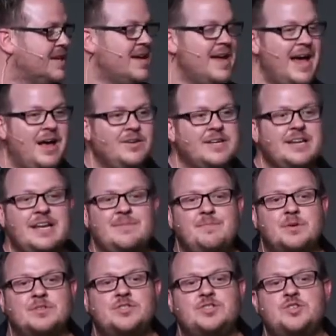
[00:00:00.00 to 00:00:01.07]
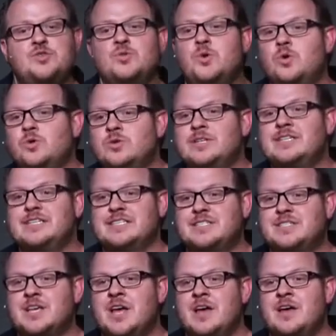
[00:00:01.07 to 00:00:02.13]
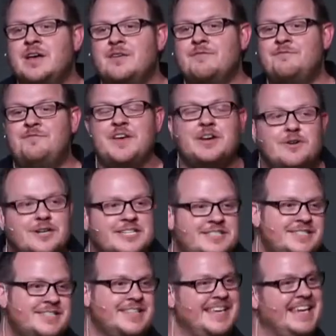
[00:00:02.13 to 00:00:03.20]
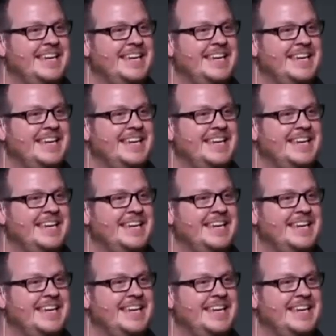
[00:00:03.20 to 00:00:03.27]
How can I pursue holiness vigorously?